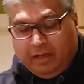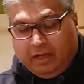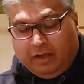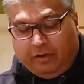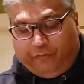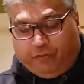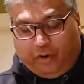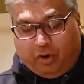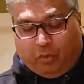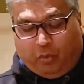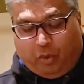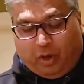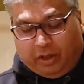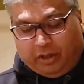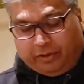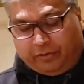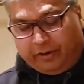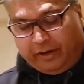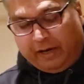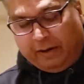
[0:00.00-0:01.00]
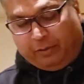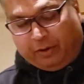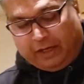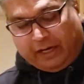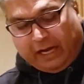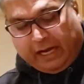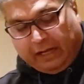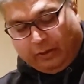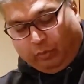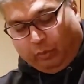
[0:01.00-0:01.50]
If you're wondering about
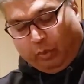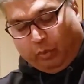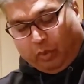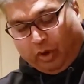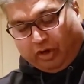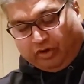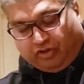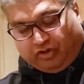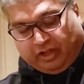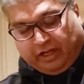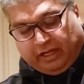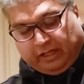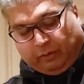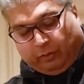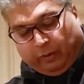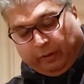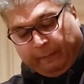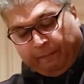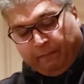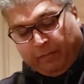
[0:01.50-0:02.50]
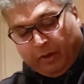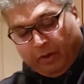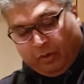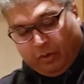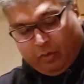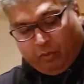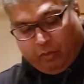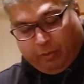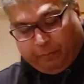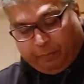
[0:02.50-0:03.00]
that, we washed it,
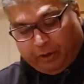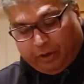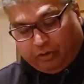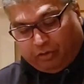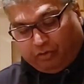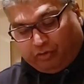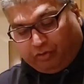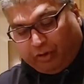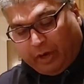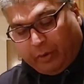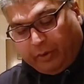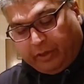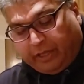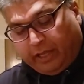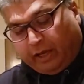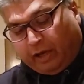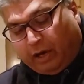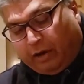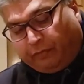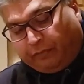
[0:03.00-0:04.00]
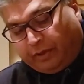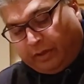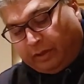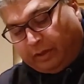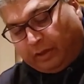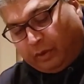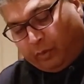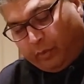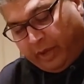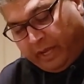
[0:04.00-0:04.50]
we put it to dry. We take off
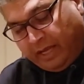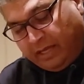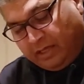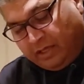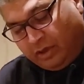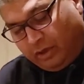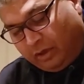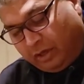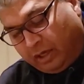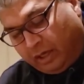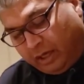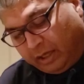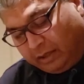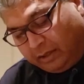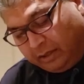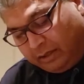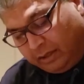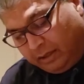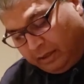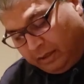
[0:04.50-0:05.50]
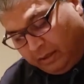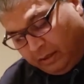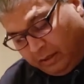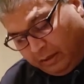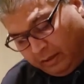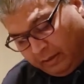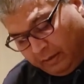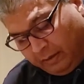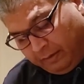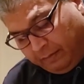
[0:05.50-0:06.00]
the wings, you cut,
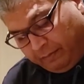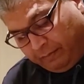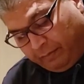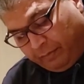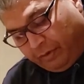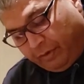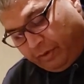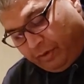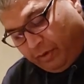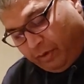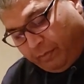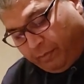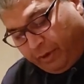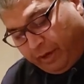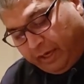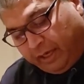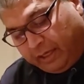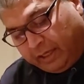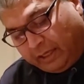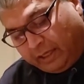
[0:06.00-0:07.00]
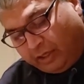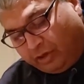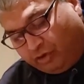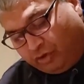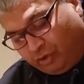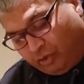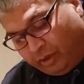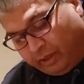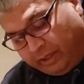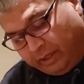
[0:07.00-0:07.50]
you break it at the
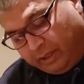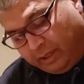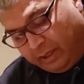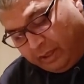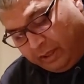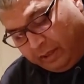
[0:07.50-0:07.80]
joint.